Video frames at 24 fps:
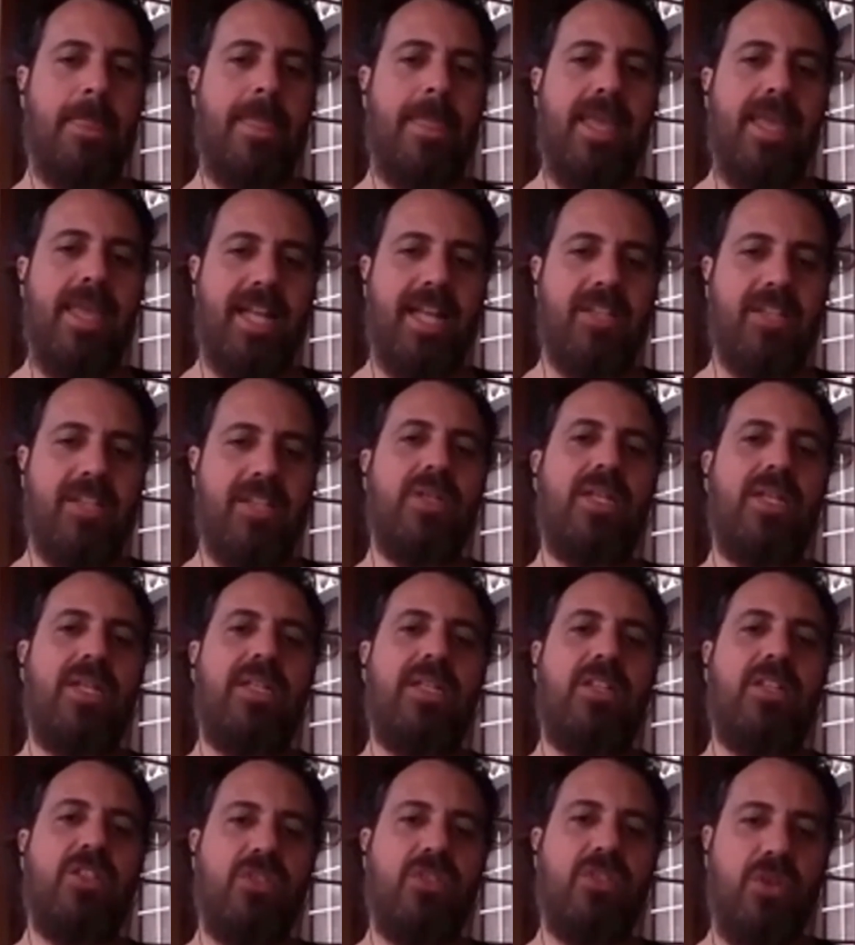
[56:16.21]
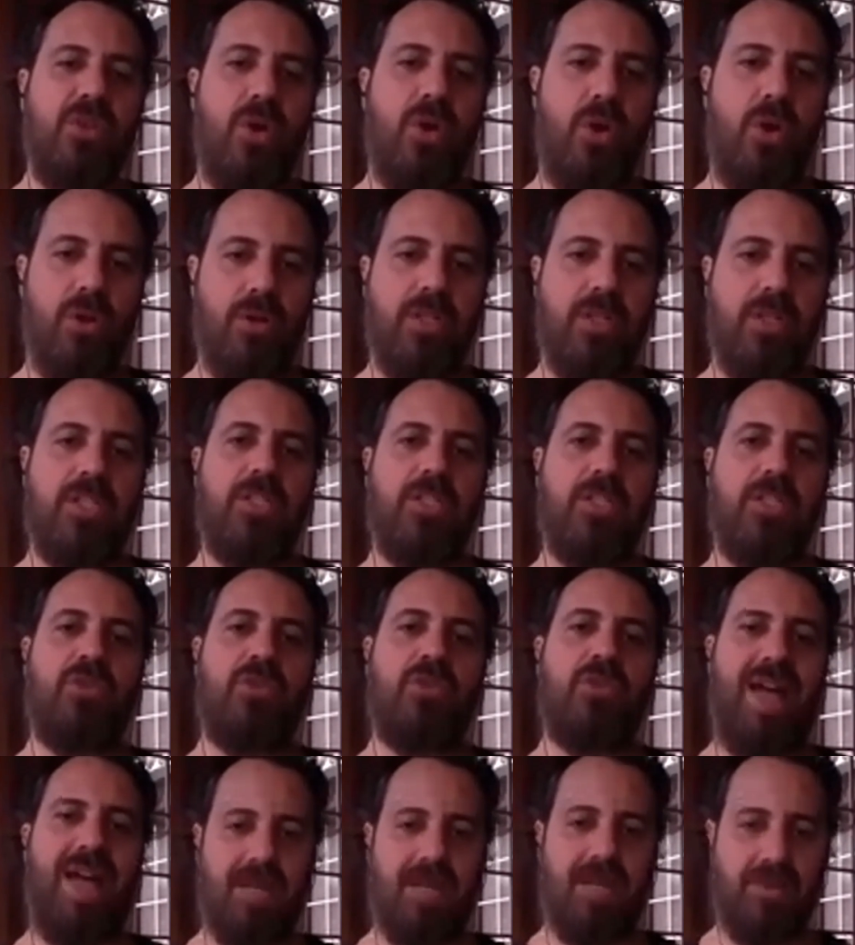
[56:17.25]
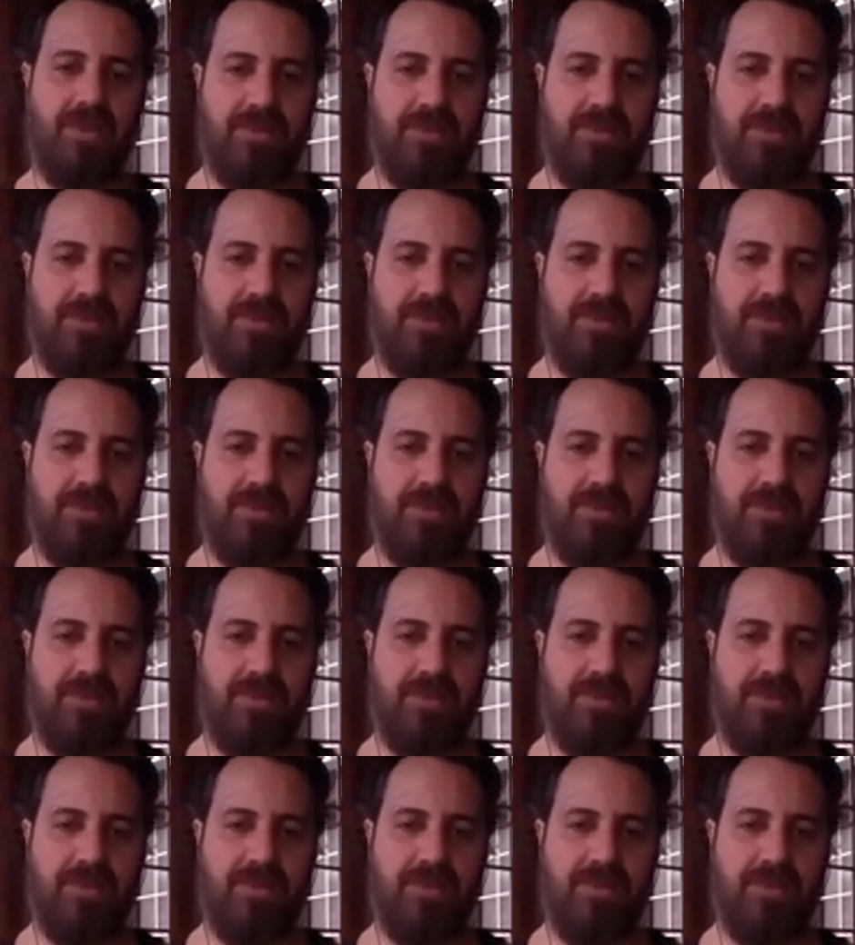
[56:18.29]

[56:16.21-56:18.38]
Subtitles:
And so then the soul can drive